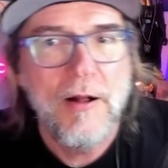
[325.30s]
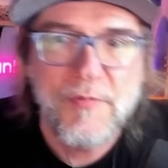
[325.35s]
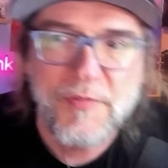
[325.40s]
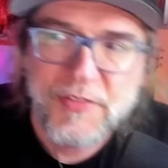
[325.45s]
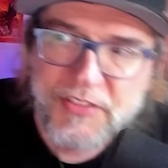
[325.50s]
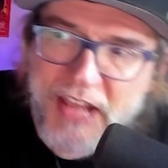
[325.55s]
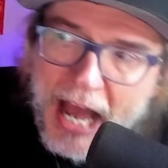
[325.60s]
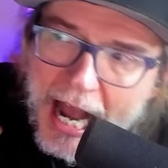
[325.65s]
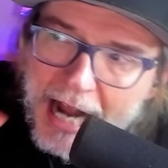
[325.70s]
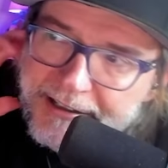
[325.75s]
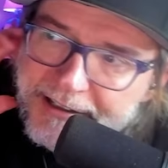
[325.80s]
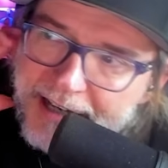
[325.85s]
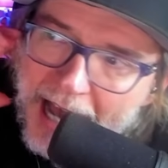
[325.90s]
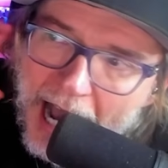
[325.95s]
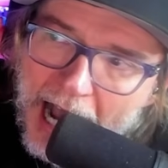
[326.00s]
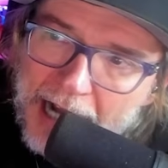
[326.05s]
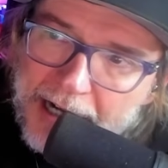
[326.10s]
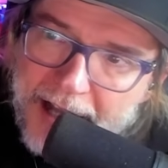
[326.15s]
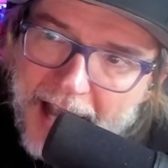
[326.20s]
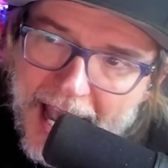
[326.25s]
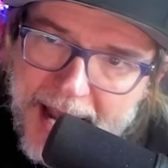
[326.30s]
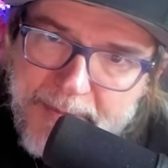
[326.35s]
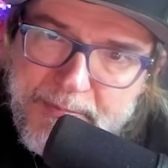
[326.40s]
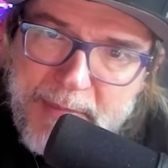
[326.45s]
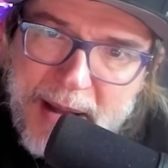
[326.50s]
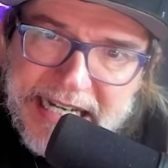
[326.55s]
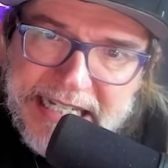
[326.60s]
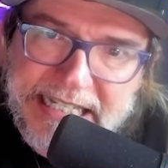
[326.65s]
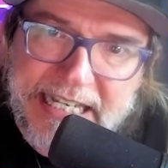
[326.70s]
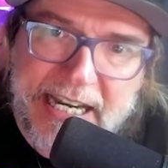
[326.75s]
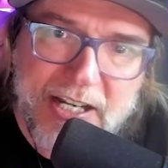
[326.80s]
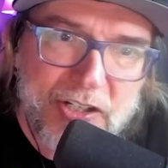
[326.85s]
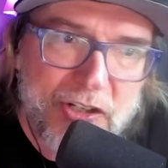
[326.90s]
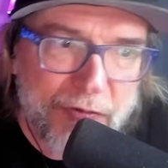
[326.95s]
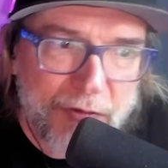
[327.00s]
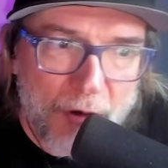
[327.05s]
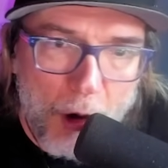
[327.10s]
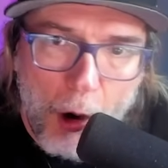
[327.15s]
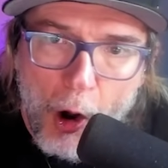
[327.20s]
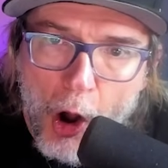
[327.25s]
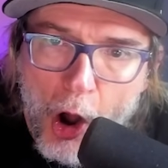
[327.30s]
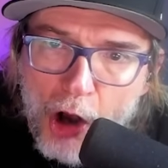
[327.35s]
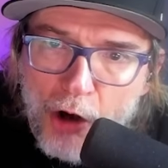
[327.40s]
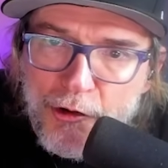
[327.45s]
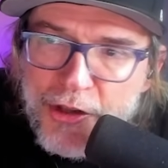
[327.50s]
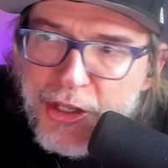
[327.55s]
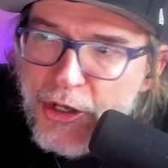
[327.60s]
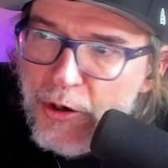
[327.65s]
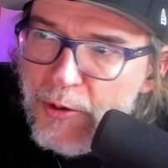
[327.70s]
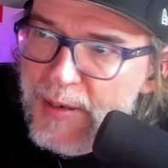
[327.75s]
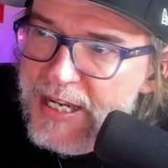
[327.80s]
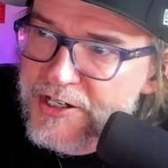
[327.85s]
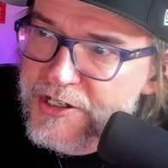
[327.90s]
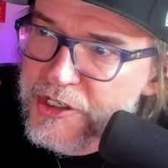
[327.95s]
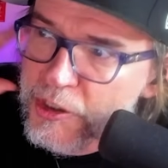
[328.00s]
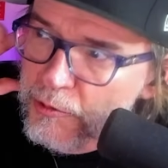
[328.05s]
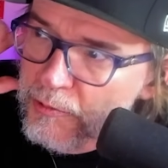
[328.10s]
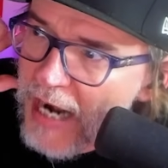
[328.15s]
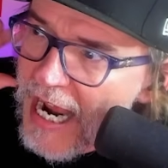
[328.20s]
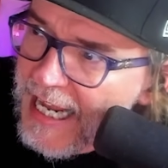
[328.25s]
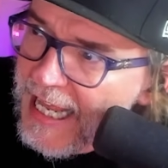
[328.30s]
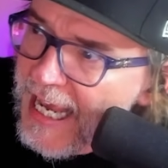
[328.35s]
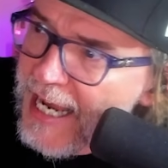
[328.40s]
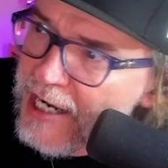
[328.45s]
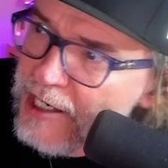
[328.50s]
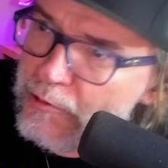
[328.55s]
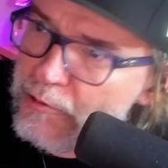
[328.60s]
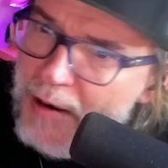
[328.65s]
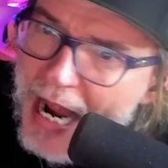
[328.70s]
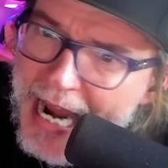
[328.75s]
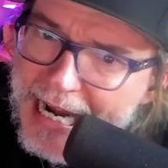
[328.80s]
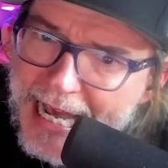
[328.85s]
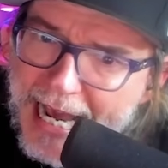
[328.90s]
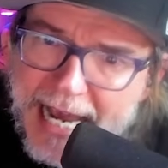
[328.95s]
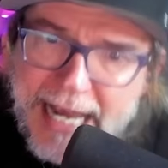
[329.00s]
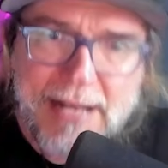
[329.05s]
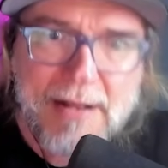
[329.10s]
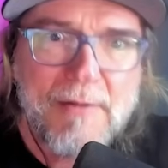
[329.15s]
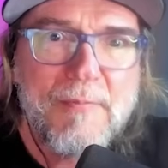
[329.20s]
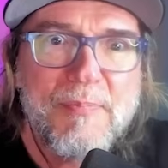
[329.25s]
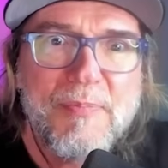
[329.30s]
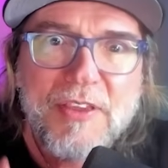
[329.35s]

Knock, knock. A message for all humans. You ready? You ready?